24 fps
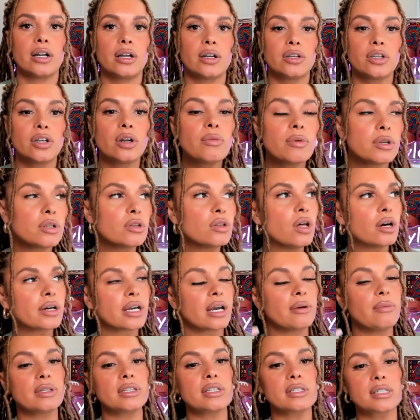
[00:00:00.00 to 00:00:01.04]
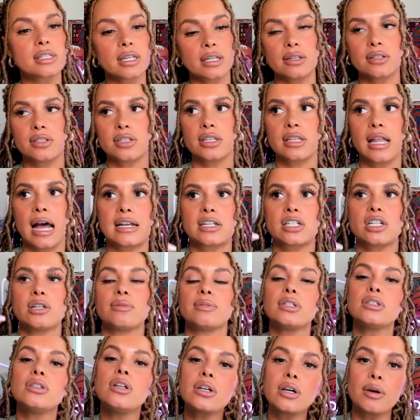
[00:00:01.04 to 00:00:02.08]
You know, when you look at what the Steelers did last year,
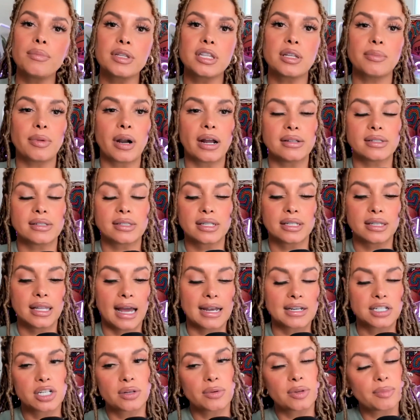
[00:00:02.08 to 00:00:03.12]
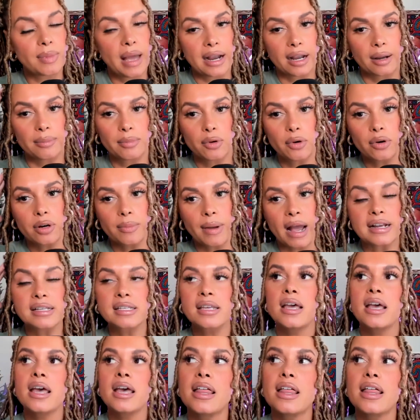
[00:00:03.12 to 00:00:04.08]
when you look at what the Browns did last year with backup quarterbacks,